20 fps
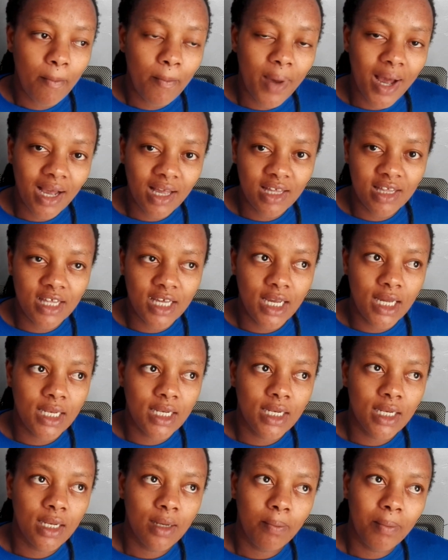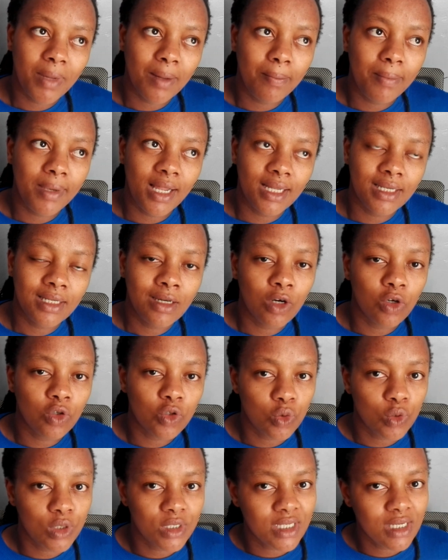back then my blood
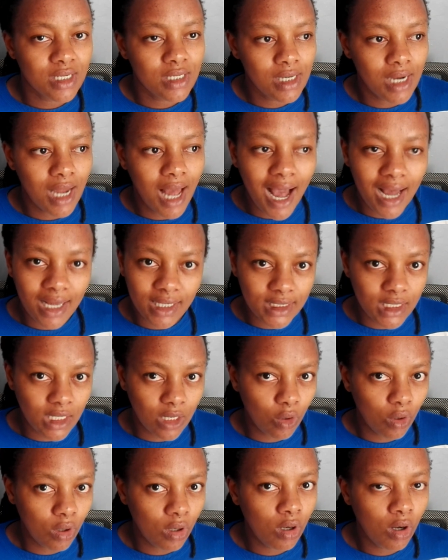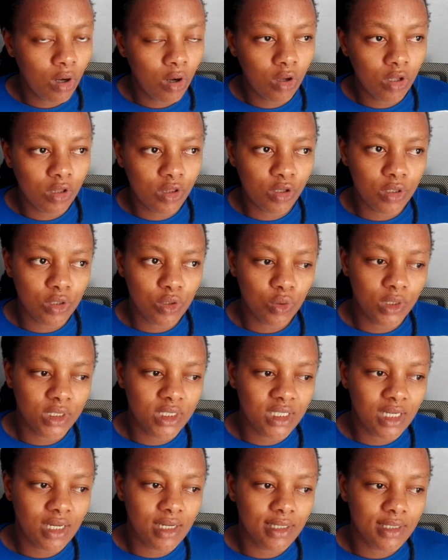count wasn't as low, although it
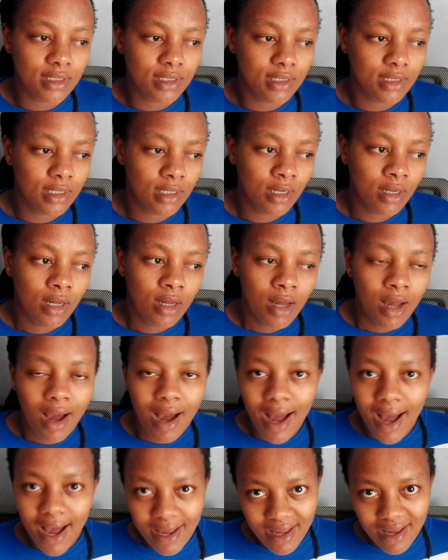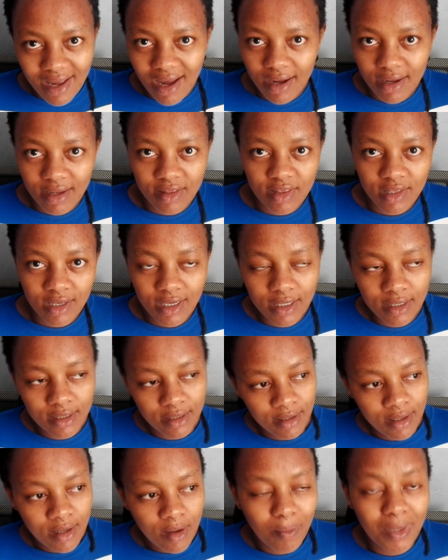wasn't high either,
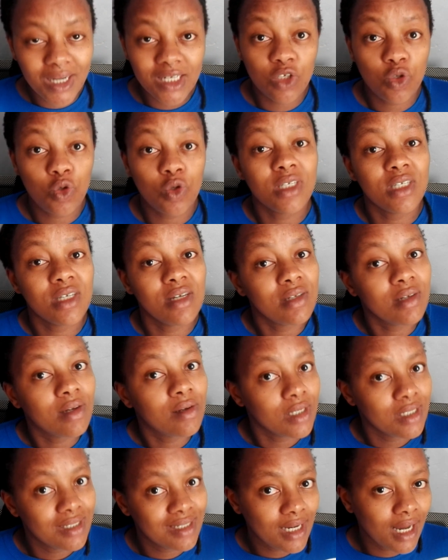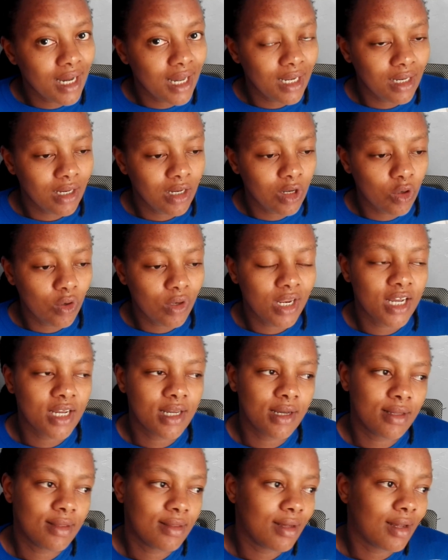but it wasn't critically low
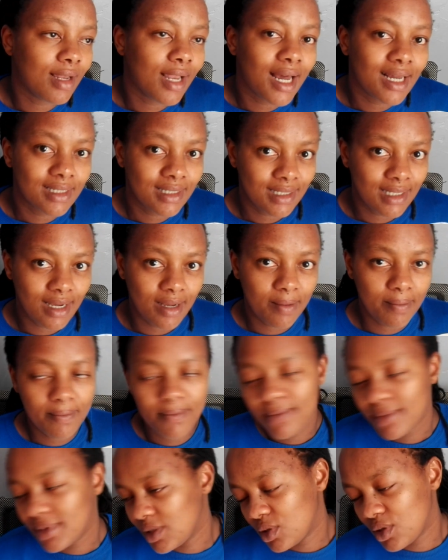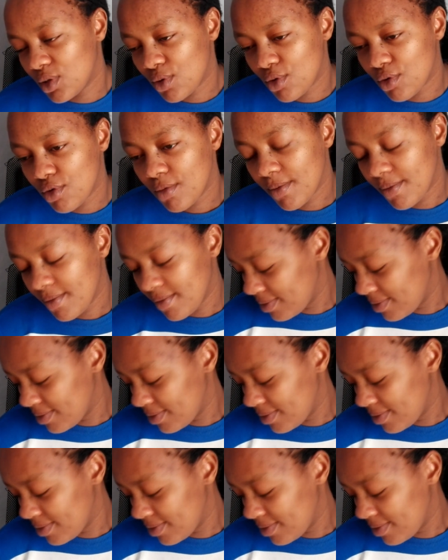like the last time. So